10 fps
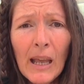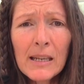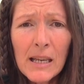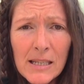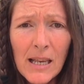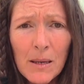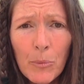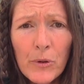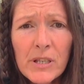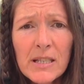And his
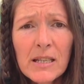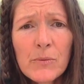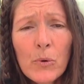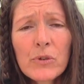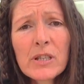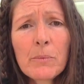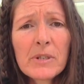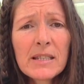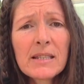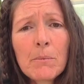hypothesis was there
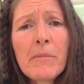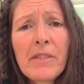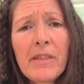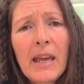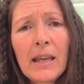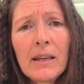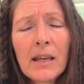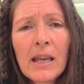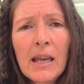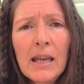was something
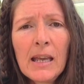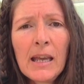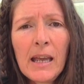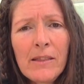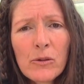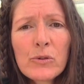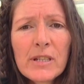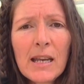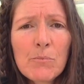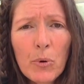in those
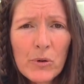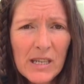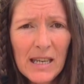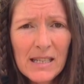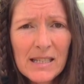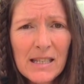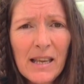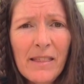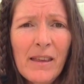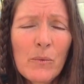dead bodies
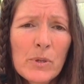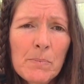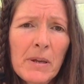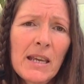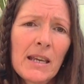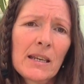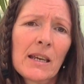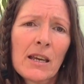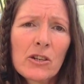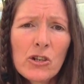that was being
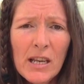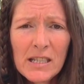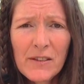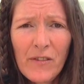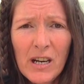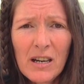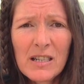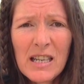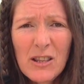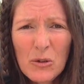transferred.
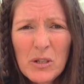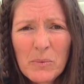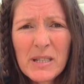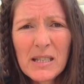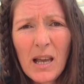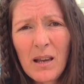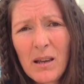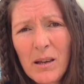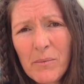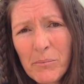He thought it was
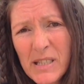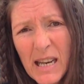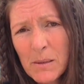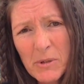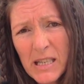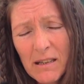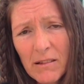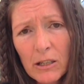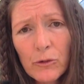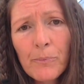dead
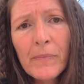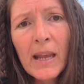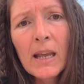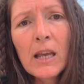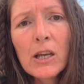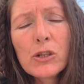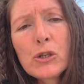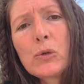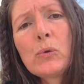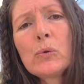material
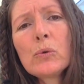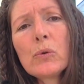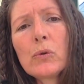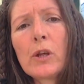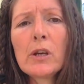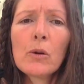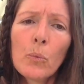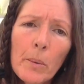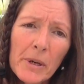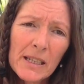to the
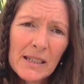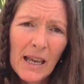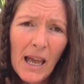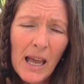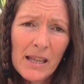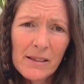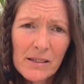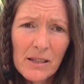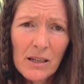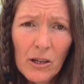women and
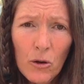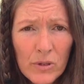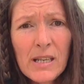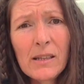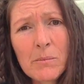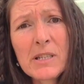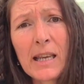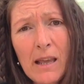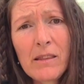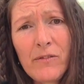causing them to
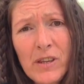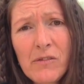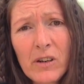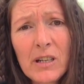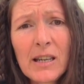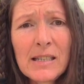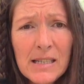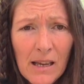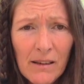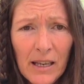get the fever and
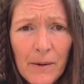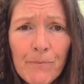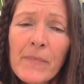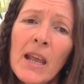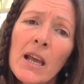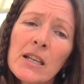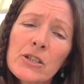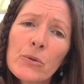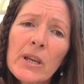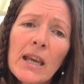die. And
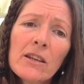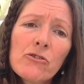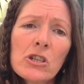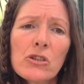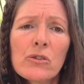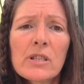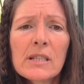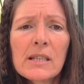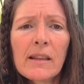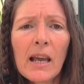so he
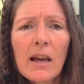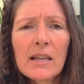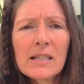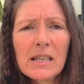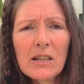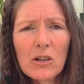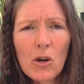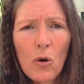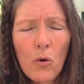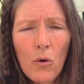introduced the idea
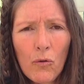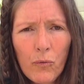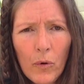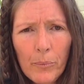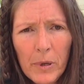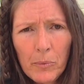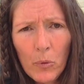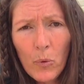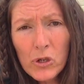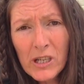of people
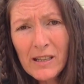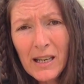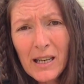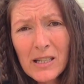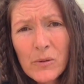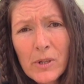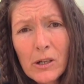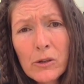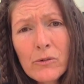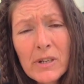washing their hands with a
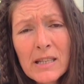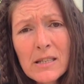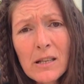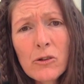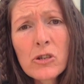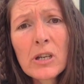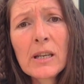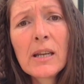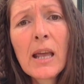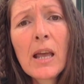chlorine
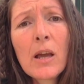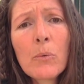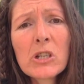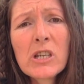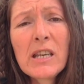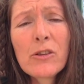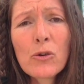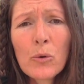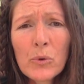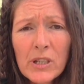solution, which he
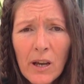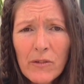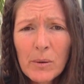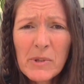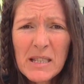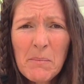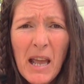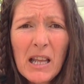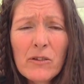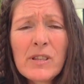thought would cover up the
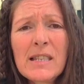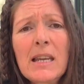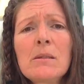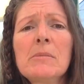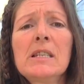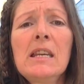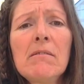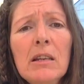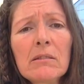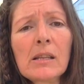smell of the dead
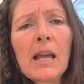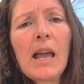material.